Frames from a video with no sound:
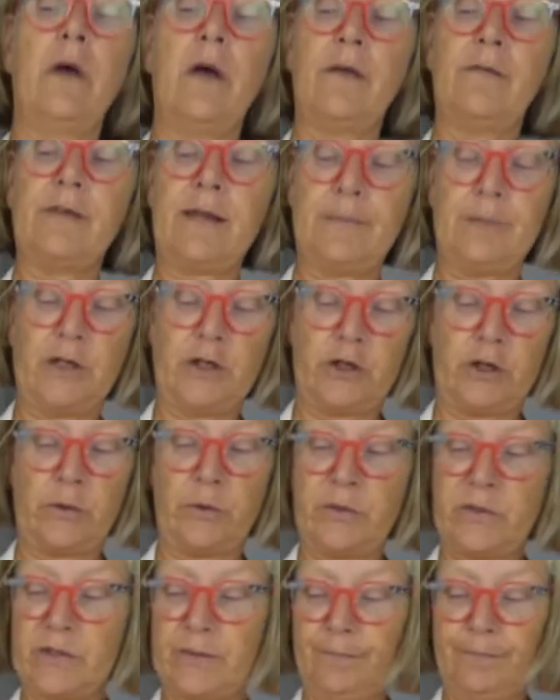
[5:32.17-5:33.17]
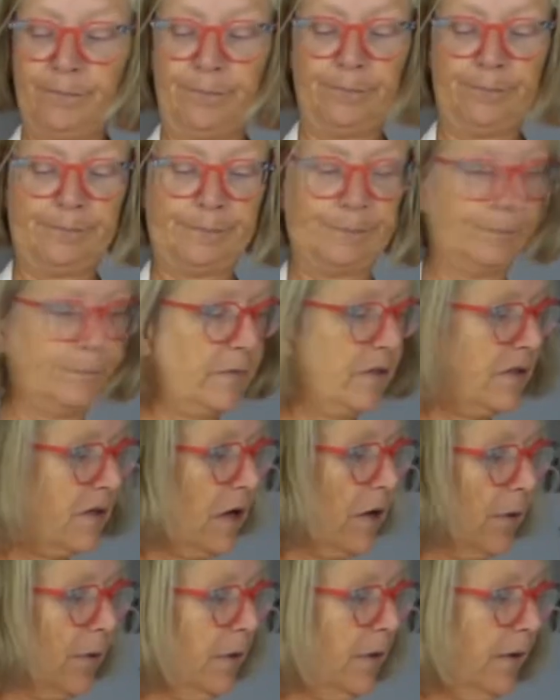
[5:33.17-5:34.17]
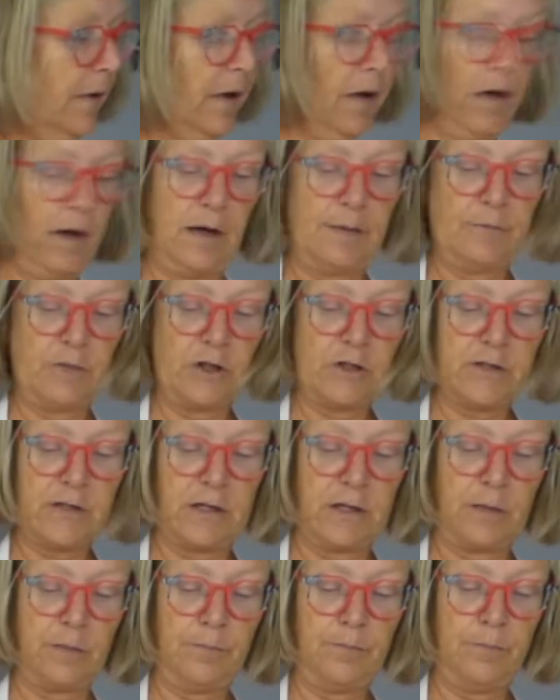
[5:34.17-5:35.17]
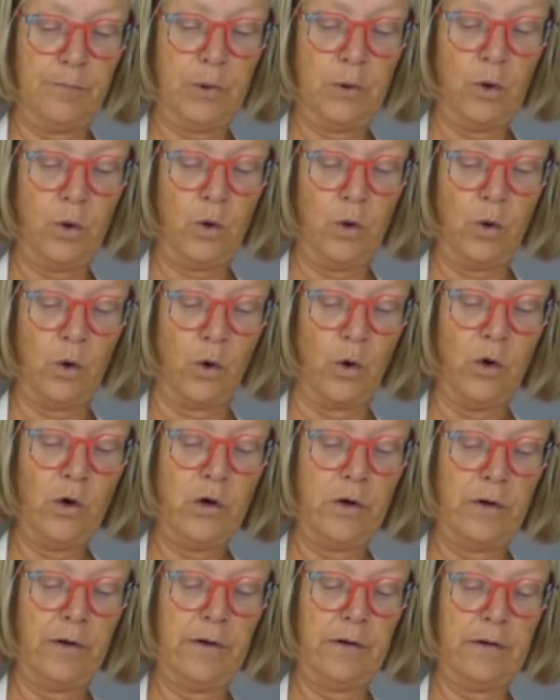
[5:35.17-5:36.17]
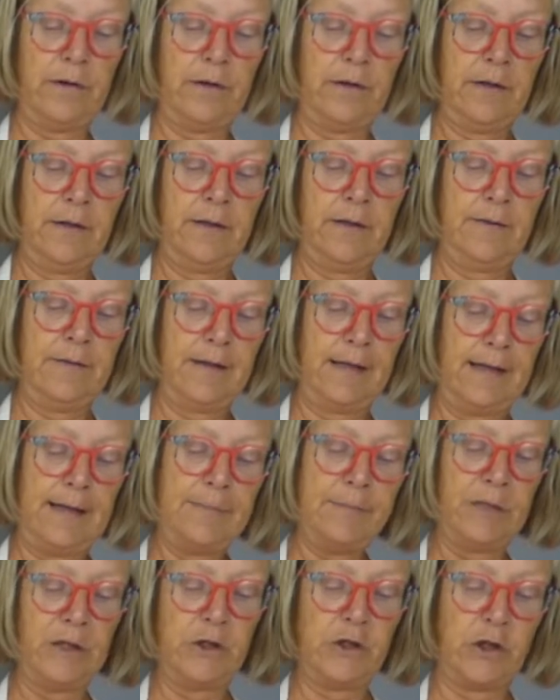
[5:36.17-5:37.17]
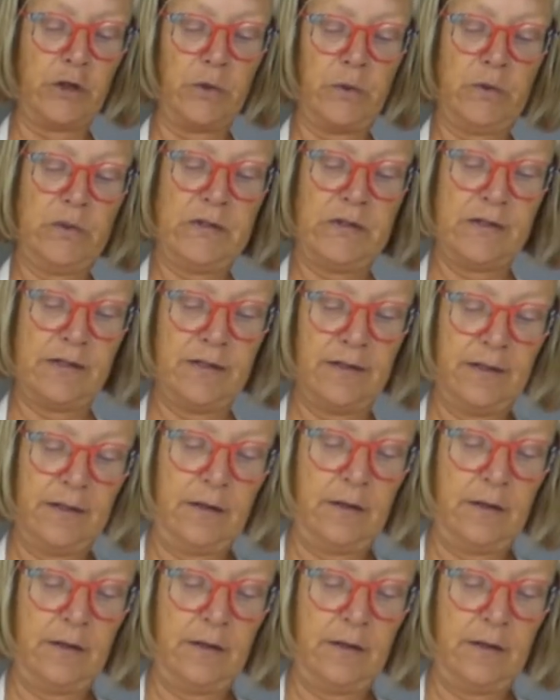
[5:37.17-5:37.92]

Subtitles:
of lemon juice, so I'm just going to pour the lemon juice